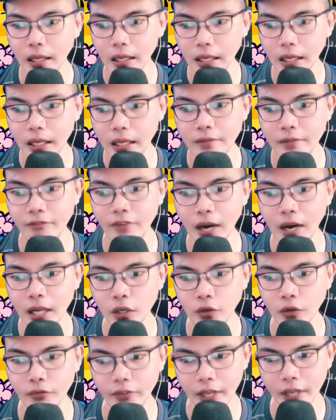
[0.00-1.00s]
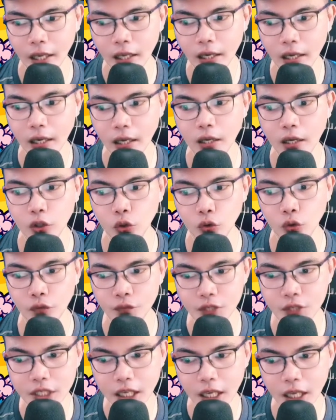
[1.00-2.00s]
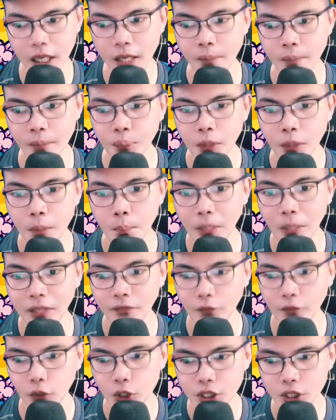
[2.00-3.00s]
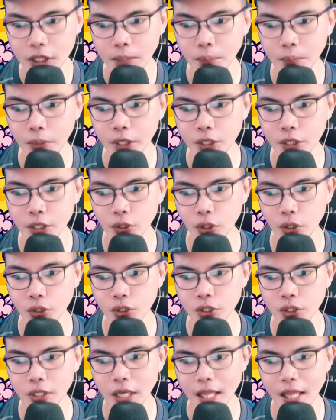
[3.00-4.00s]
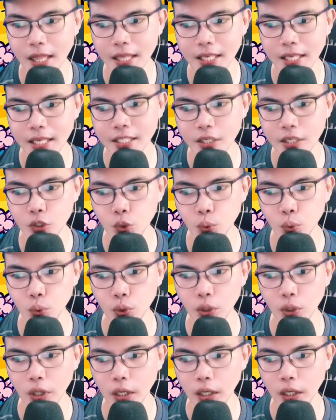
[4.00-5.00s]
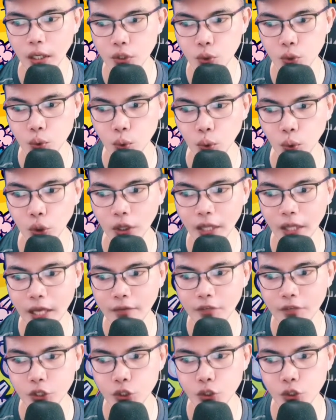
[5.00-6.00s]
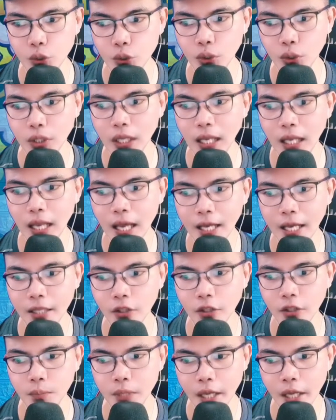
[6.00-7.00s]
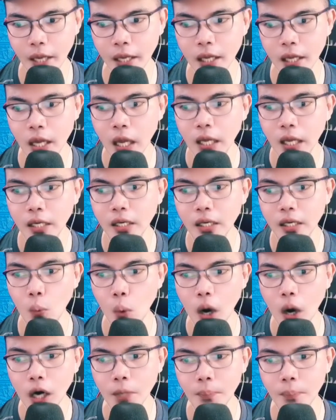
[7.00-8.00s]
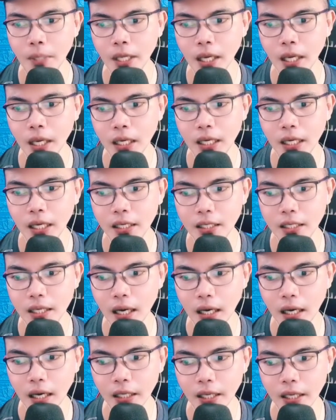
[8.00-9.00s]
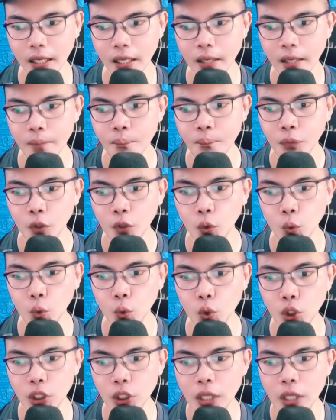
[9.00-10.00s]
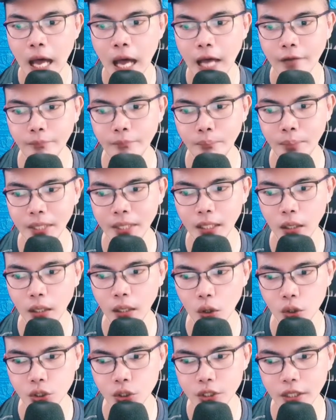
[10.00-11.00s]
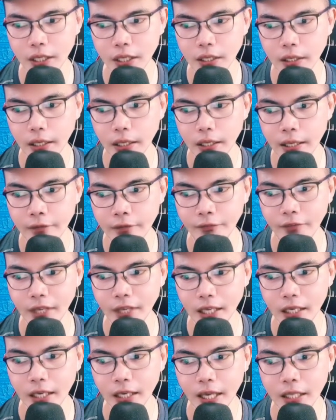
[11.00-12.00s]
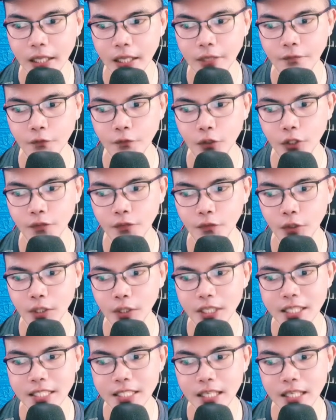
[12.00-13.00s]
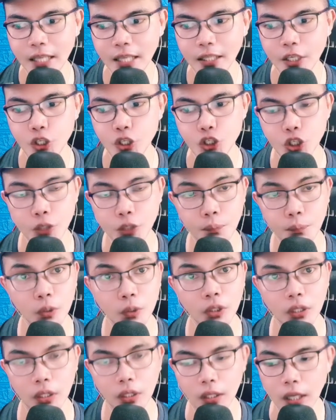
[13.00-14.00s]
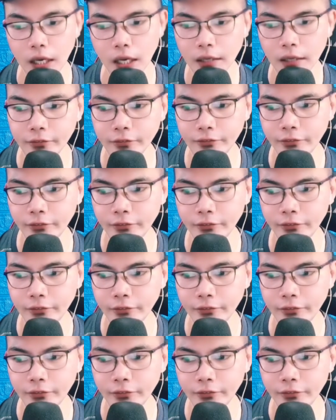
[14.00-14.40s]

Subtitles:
Ivanovich Katovsky. But for some reasons, this suit never saw the light of day. The war began and darkly could have been lost if in 1944 this light and cheerful love